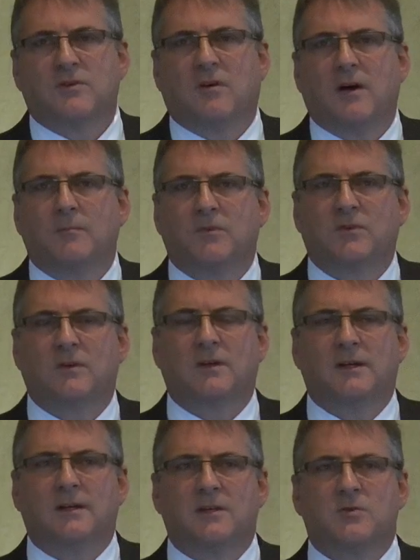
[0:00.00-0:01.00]
times
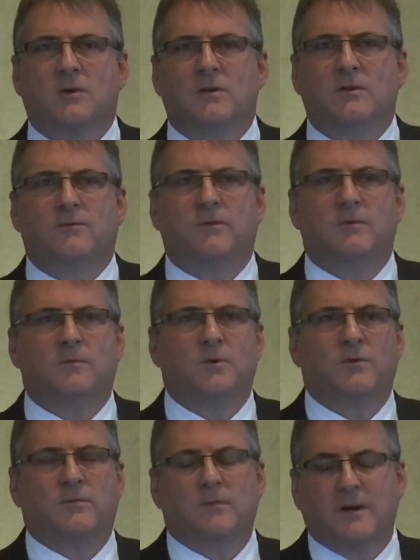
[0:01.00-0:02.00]
as we
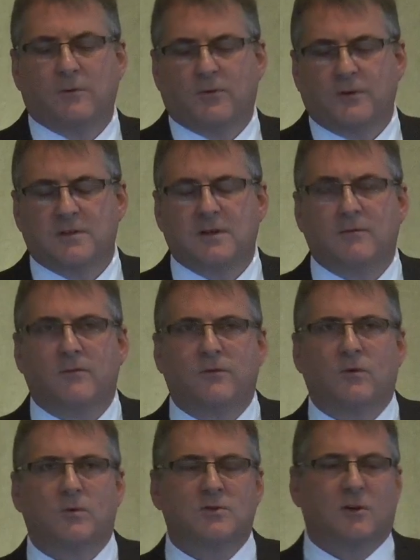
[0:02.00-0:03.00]
move from level 3 to level
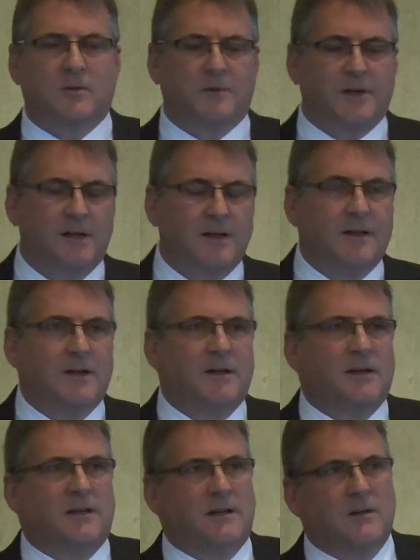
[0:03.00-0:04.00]
4 autonomy,
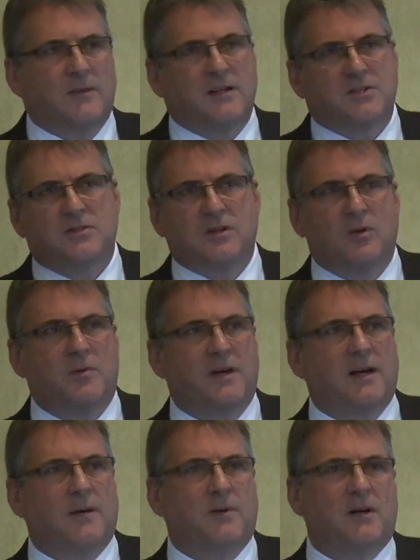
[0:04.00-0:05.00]
that's just
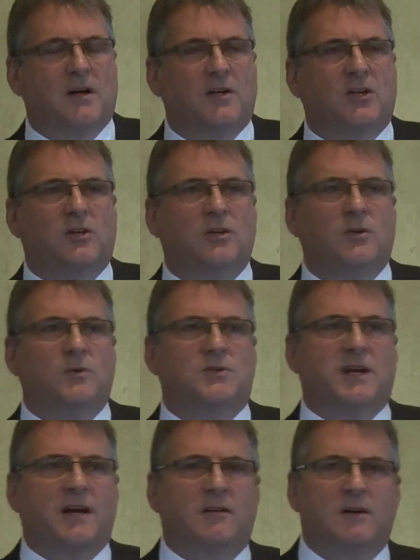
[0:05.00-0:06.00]
opening up a
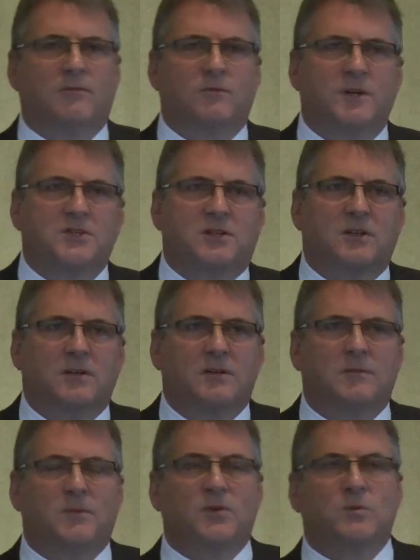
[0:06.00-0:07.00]
huge area of risk,
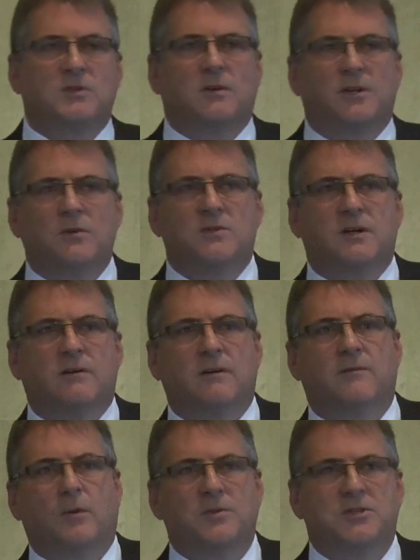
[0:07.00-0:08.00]
but also a huge area
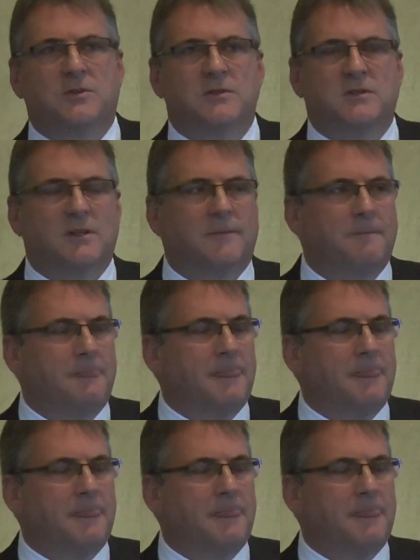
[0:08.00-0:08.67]
of opportunity.